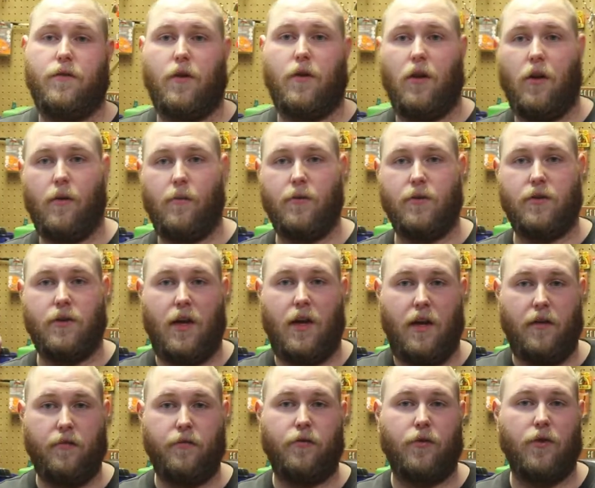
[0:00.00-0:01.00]
for almost
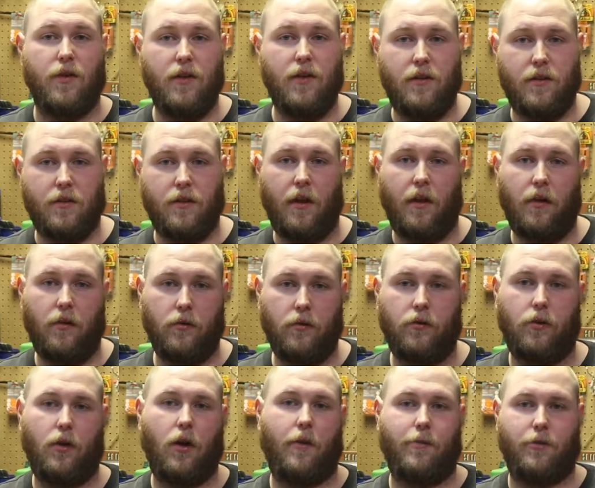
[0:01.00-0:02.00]
every single
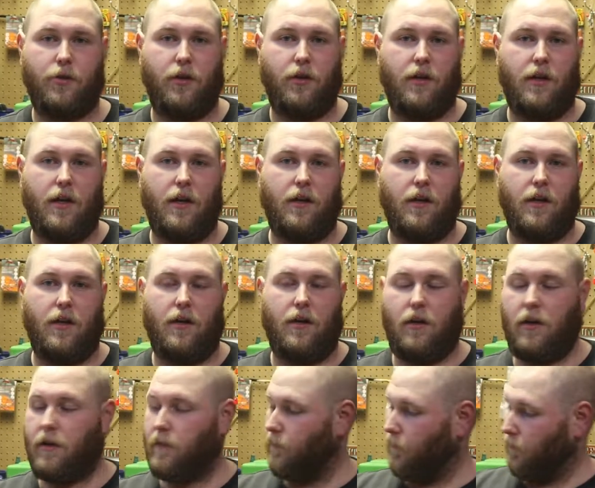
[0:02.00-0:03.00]
drop shot I tie
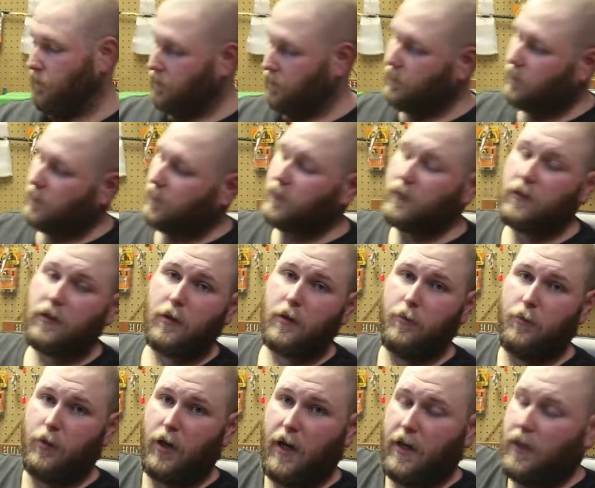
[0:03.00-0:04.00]
on.
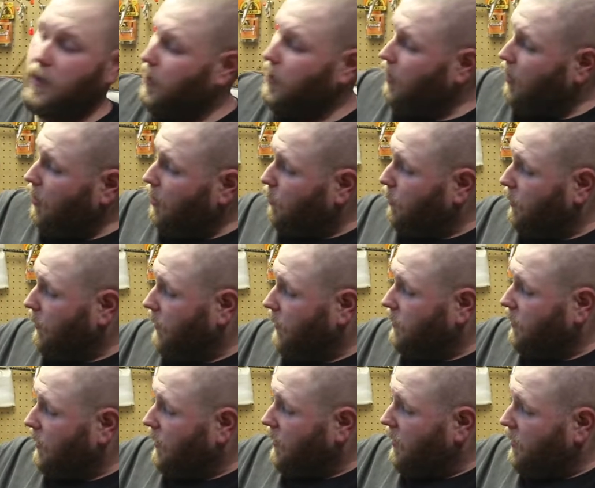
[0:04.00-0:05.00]
But what I
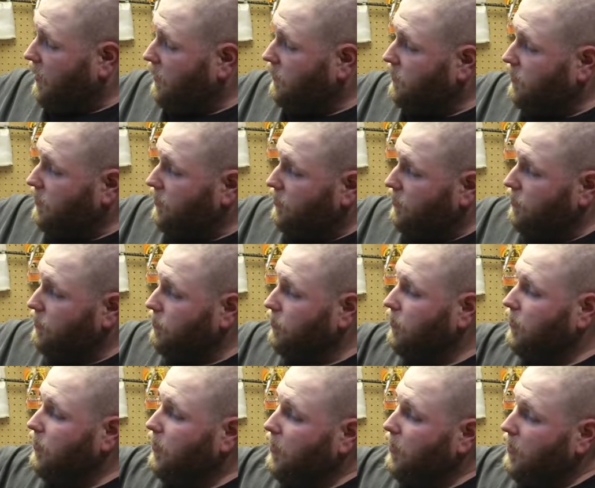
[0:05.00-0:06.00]
tie on to
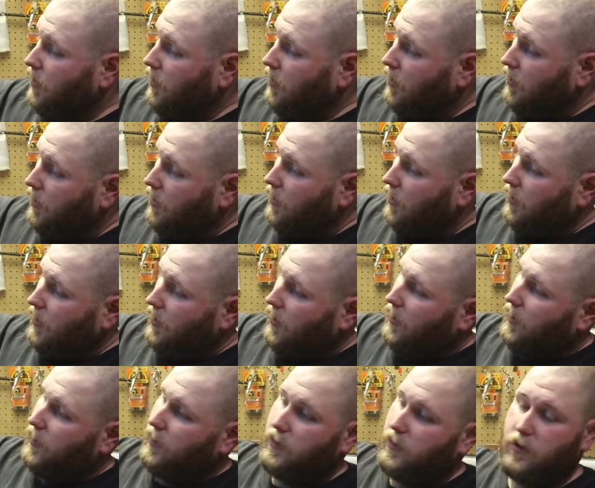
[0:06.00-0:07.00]

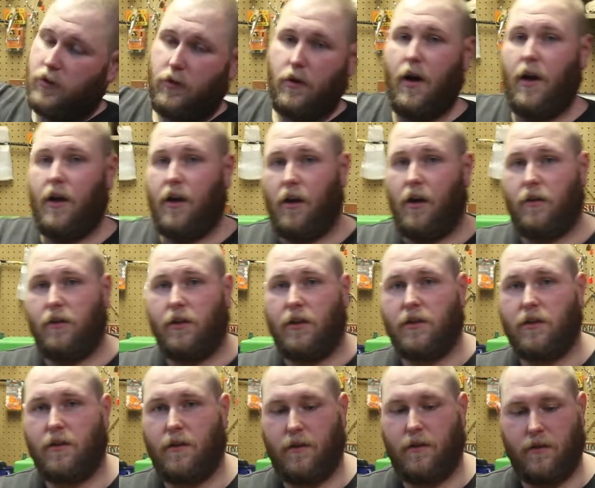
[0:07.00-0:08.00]
is right here.
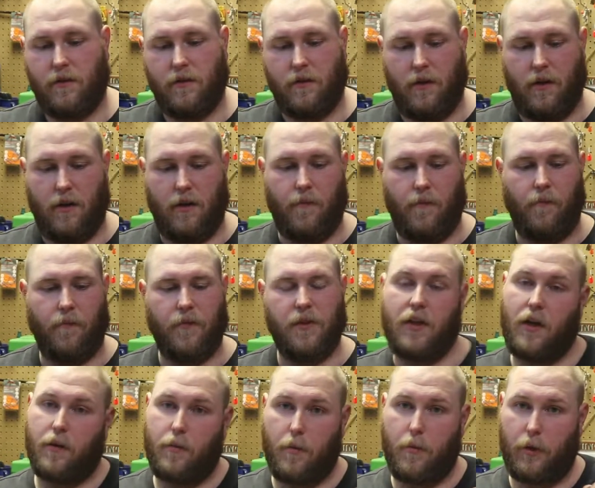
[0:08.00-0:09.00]
This is
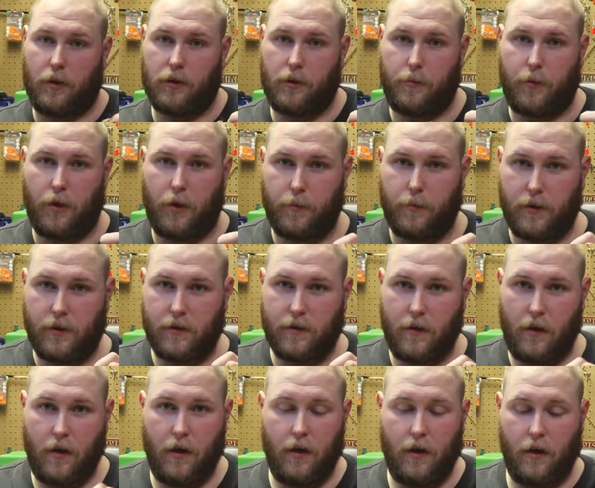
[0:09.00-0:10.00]
kind of a multi-purpose
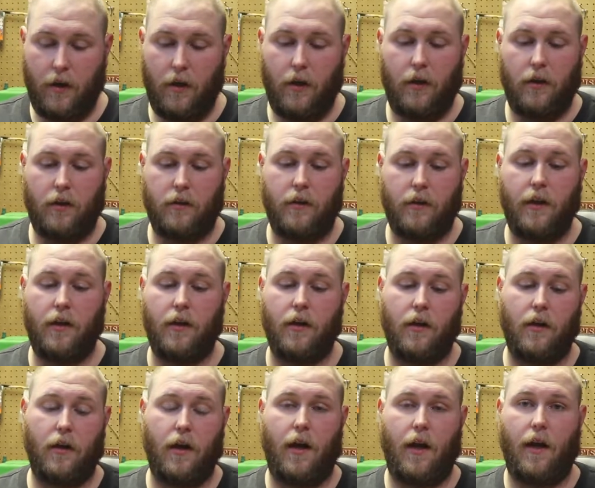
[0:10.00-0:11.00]

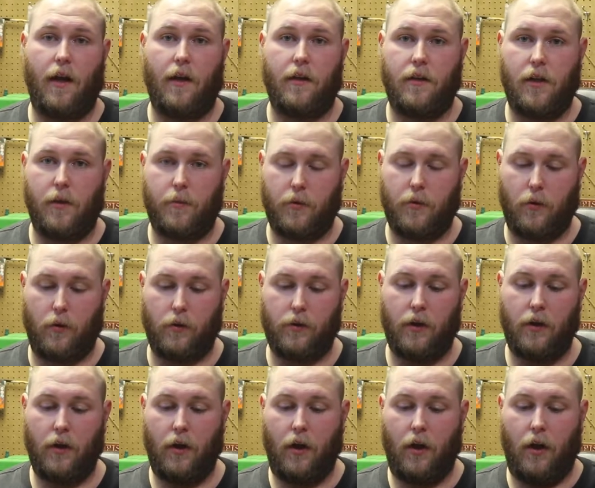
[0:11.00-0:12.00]
leader and tippet
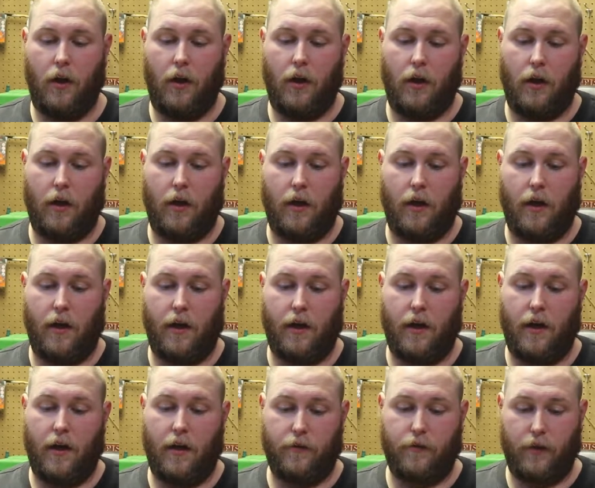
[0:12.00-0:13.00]
holder. I
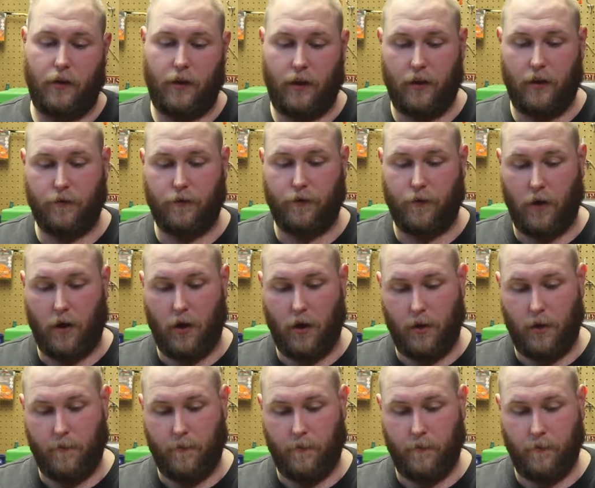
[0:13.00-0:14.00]
got everything
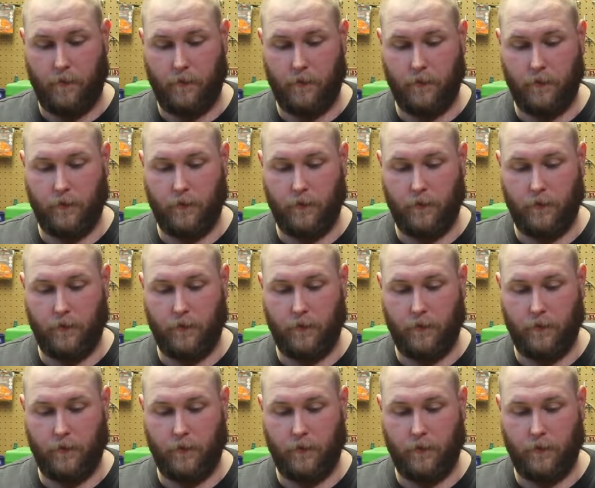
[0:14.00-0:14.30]
from,